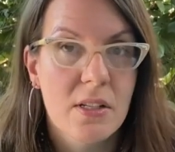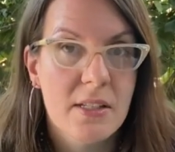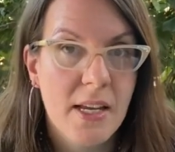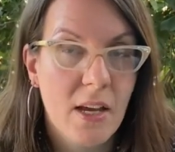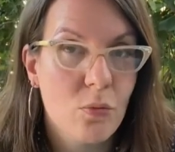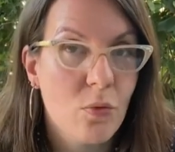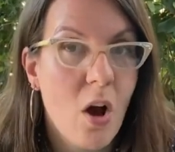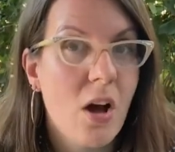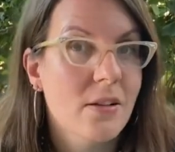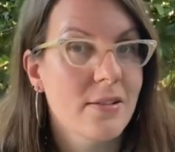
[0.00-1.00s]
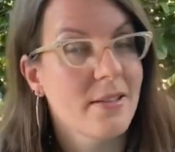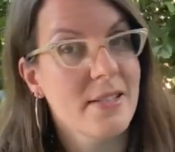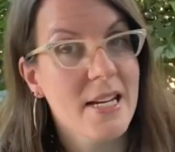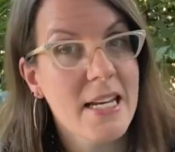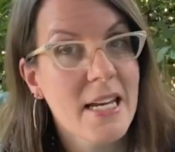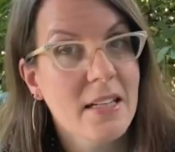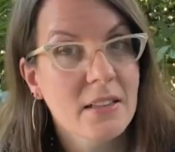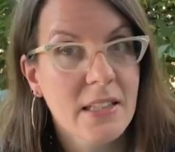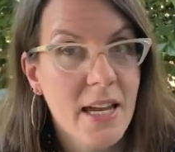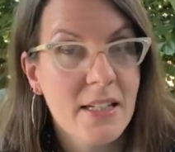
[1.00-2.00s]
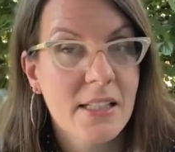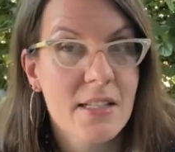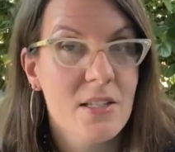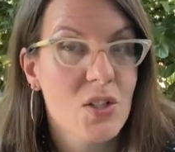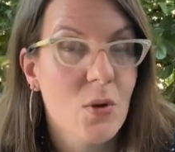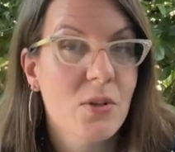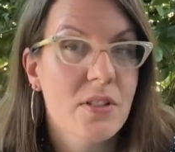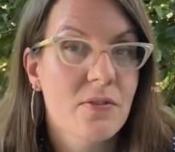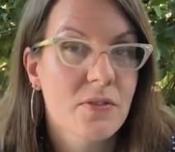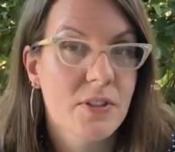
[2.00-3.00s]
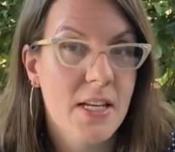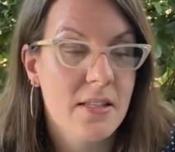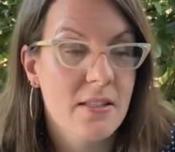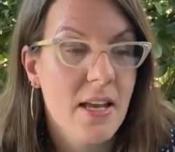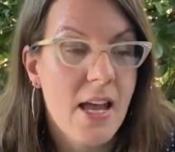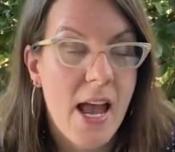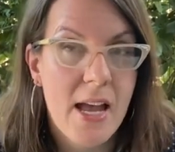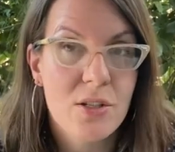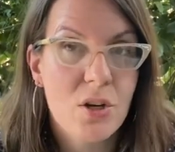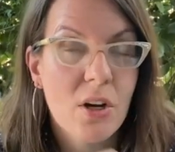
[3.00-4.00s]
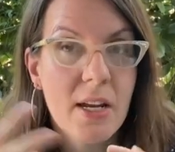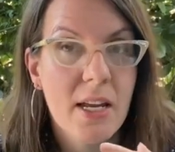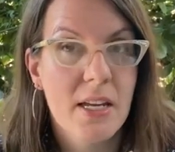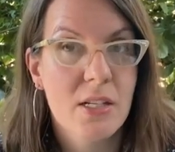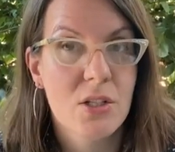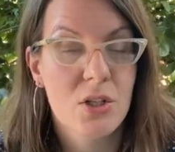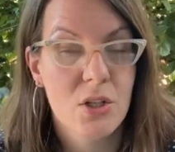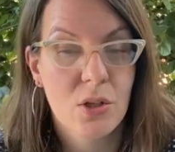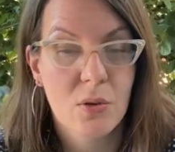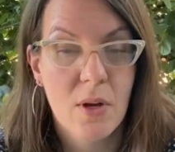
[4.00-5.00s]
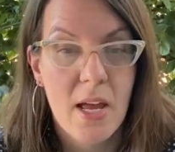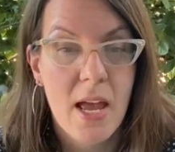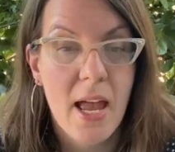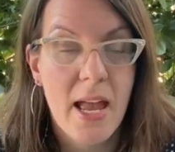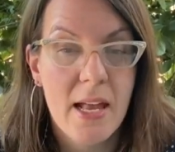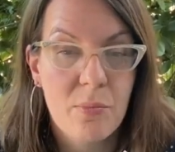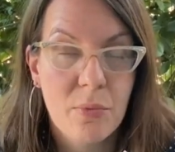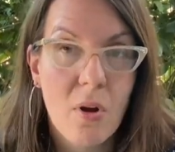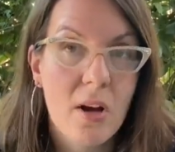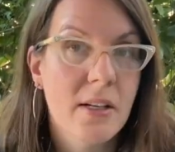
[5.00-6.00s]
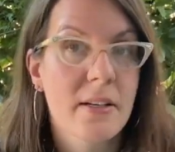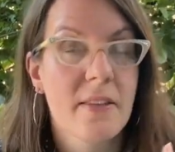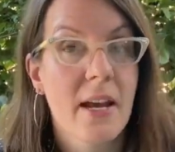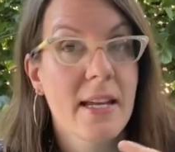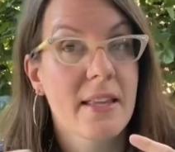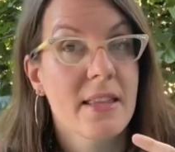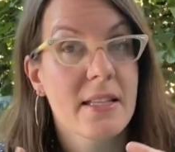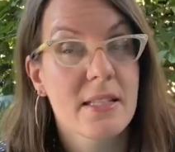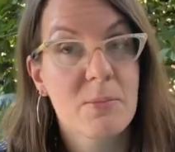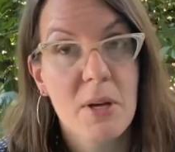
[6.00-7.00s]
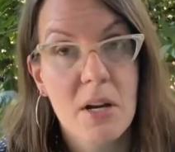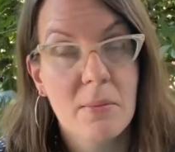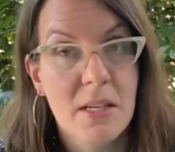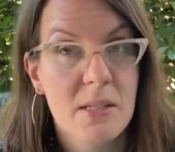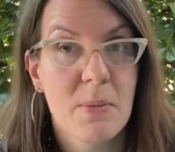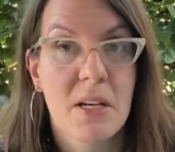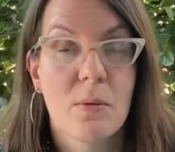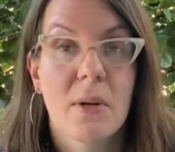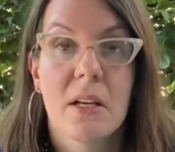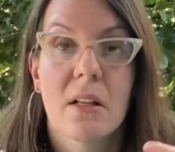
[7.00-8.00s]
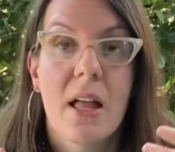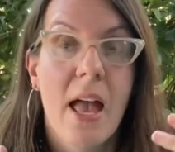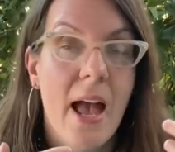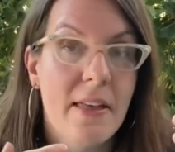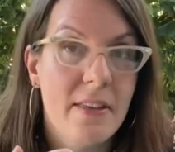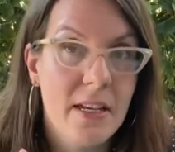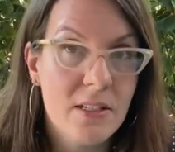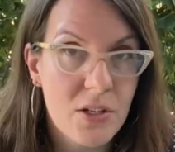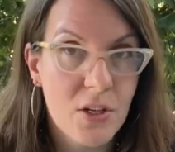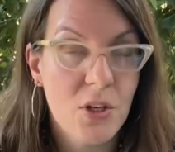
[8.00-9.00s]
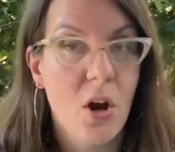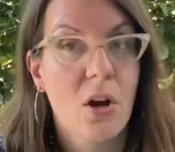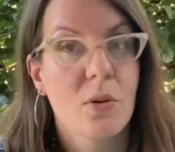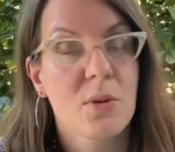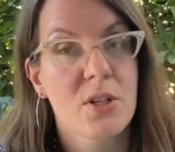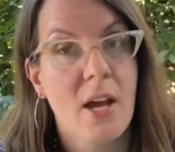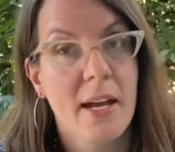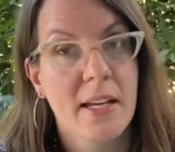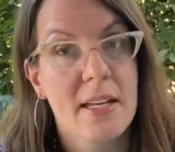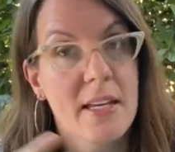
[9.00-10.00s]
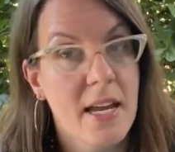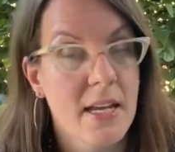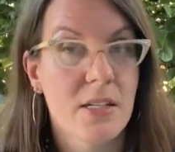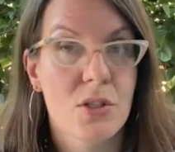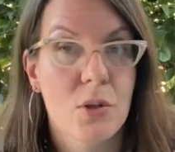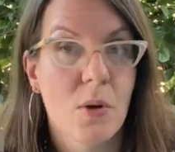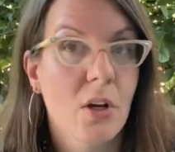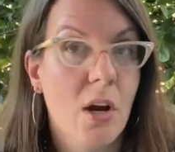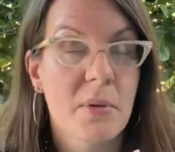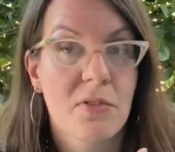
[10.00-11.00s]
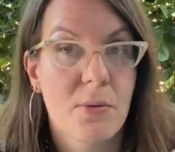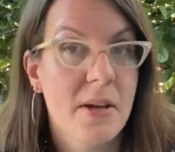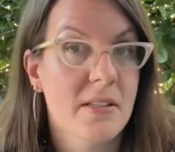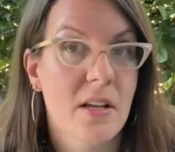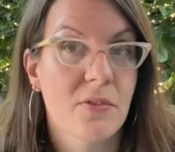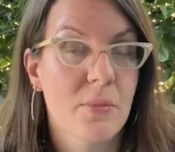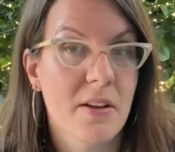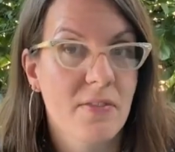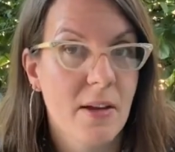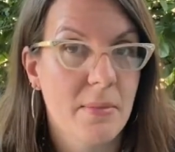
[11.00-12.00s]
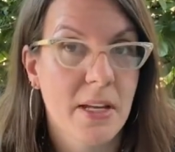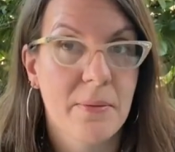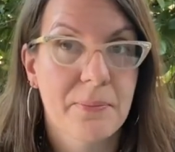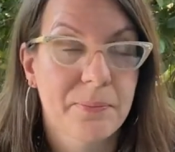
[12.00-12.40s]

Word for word: take a raw, stinky, lanolin-soaked fleece and turn it into a product that I can then spin on my spinning wheel, and then into yarn, which I can knit into a garment for myself or my family.